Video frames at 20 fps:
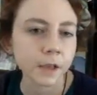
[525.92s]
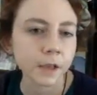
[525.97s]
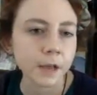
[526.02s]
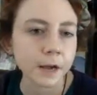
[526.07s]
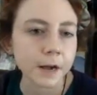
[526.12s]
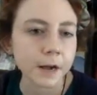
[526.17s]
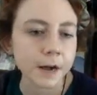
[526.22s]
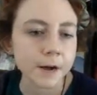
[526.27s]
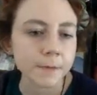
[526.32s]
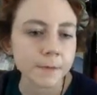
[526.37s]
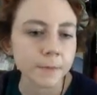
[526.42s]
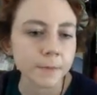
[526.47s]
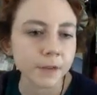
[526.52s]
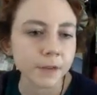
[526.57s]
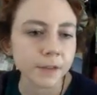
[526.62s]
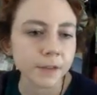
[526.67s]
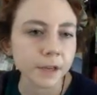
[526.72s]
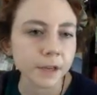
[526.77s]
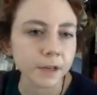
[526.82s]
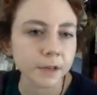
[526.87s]

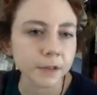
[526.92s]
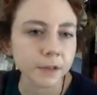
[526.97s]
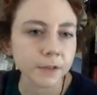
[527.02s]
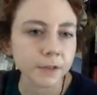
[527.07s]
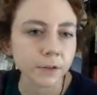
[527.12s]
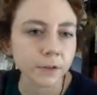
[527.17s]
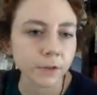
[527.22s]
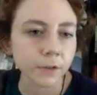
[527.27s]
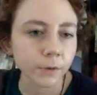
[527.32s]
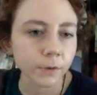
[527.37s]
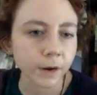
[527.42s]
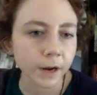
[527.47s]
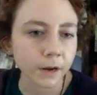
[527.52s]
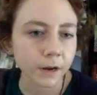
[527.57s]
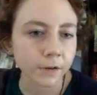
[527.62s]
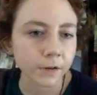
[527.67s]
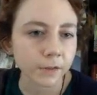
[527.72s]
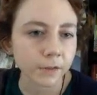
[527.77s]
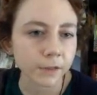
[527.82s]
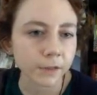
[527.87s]
And then, so
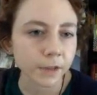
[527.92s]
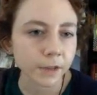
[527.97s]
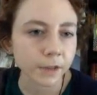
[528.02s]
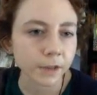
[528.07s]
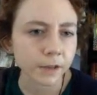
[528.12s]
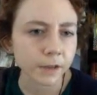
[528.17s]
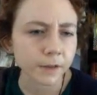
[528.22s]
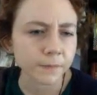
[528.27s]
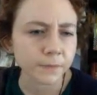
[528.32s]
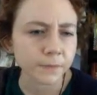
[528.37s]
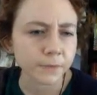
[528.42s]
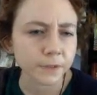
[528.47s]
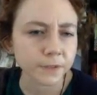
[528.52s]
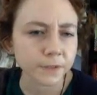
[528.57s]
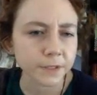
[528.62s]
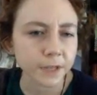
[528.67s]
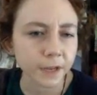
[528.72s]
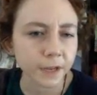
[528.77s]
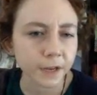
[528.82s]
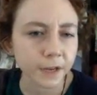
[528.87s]
throughout the
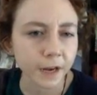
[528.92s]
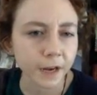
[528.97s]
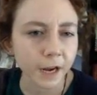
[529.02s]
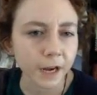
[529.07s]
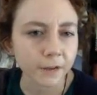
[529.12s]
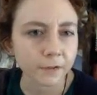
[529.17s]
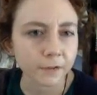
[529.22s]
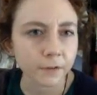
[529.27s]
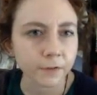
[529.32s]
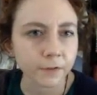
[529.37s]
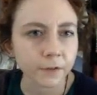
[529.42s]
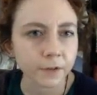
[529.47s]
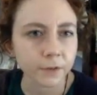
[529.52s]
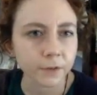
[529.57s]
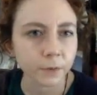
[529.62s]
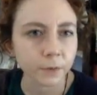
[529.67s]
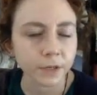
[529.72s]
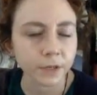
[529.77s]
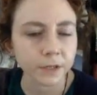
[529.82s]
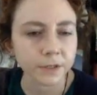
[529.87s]
second half of the
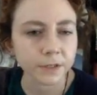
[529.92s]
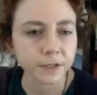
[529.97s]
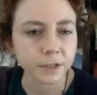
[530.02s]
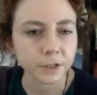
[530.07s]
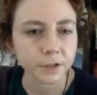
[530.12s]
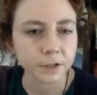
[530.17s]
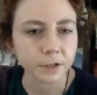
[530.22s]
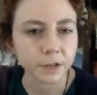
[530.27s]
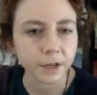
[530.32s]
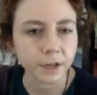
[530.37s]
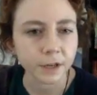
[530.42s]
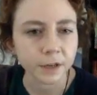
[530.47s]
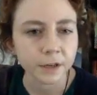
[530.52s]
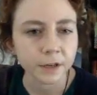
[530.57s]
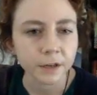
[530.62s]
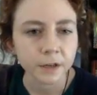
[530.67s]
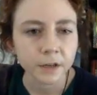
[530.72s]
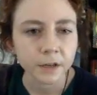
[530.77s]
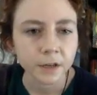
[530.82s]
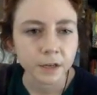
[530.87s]
20th century,
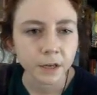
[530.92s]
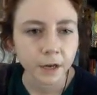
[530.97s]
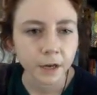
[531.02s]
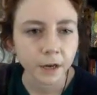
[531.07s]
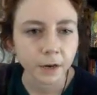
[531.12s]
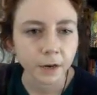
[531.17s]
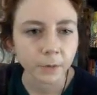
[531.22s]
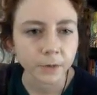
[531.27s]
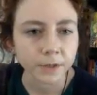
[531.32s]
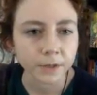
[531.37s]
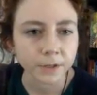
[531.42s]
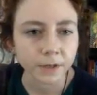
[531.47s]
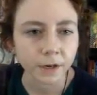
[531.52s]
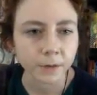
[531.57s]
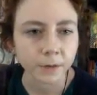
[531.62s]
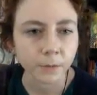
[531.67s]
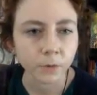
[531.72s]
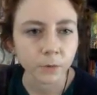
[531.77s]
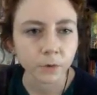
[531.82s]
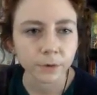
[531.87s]
we
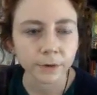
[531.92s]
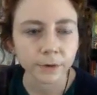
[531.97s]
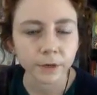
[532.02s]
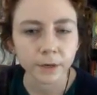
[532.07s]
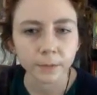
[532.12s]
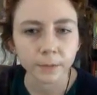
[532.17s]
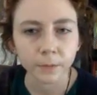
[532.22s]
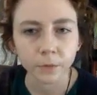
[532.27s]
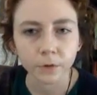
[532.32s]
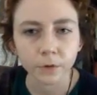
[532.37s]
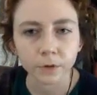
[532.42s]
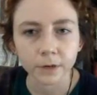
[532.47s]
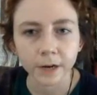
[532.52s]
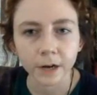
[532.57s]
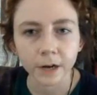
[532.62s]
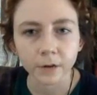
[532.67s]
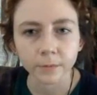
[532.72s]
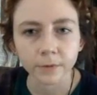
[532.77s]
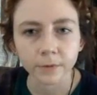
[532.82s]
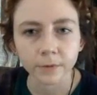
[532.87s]
saw more and more
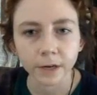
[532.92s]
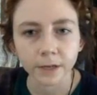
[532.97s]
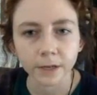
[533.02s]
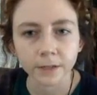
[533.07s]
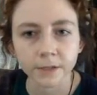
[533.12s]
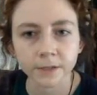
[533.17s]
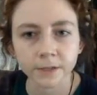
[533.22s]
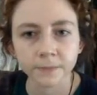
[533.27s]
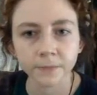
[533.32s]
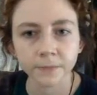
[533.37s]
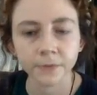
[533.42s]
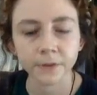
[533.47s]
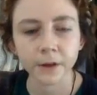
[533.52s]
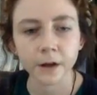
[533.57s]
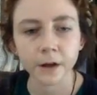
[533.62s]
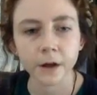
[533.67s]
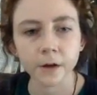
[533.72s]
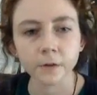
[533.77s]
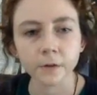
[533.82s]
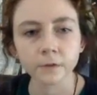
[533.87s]
outbreaks
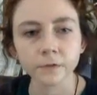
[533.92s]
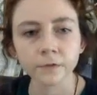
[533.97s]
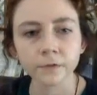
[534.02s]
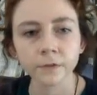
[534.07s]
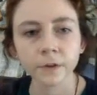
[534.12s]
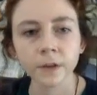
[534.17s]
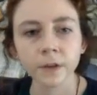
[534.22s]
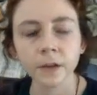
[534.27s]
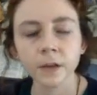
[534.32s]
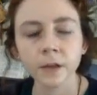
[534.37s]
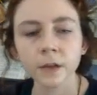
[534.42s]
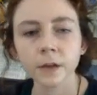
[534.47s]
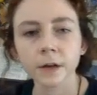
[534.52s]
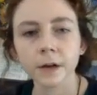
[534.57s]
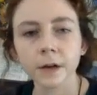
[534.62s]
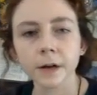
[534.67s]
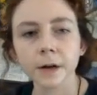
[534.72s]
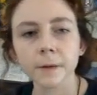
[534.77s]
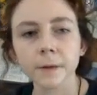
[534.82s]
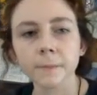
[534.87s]
of
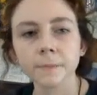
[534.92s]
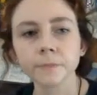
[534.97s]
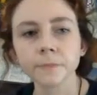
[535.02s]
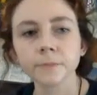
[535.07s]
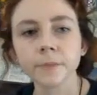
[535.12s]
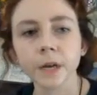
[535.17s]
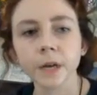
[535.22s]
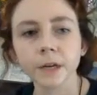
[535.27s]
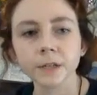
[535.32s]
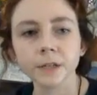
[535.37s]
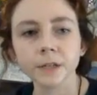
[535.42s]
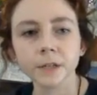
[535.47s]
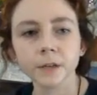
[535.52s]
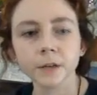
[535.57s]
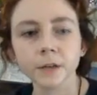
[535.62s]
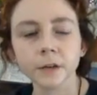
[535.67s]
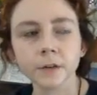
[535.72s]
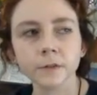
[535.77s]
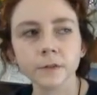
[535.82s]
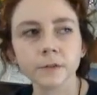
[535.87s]

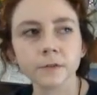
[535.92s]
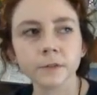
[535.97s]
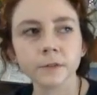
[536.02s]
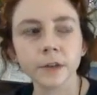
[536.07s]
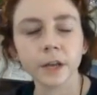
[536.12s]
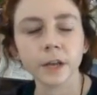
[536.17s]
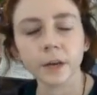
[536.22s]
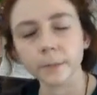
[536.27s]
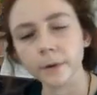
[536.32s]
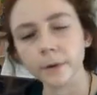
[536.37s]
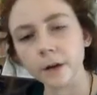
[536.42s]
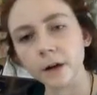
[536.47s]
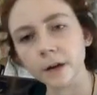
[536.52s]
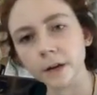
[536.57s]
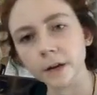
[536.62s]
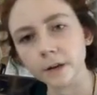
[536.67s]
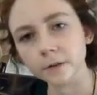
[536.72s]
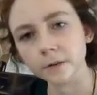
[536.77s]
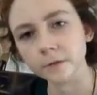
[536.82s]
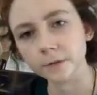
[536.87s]

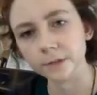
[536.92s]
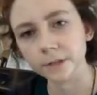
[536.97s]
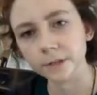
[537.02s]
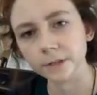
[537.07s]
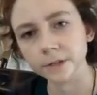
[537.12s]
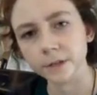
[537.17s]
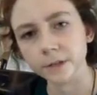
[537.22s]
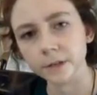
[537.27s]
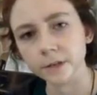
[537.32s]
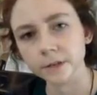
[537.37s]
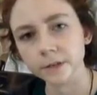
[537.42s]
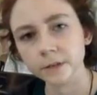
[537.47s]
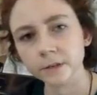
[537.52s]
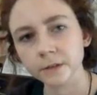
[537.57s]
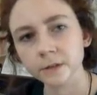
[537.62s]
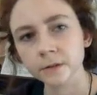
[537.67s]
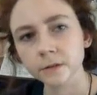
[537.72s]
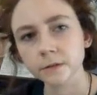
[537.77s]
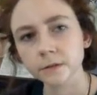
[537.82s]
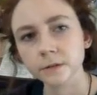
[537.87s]
antibiotic-resistant
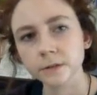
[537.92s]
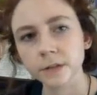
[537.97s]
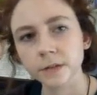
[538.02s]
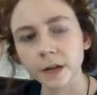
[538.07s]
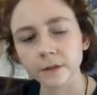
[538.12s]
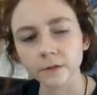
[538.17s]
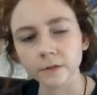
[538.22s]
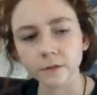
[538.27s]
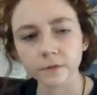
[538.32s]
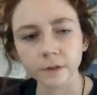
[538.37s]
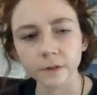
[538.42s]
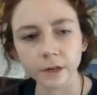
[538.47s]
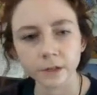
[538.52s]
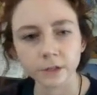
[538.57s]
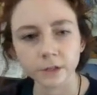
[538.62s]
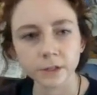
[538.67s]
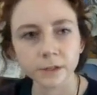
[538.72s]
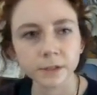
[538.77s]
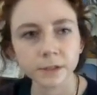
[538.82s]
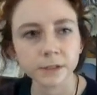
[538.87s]
staph
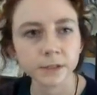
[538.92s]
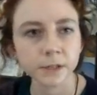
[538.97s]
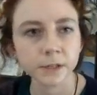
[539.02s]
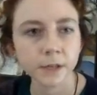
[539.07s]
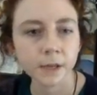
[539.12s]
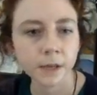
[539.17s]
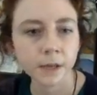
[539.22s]
infections.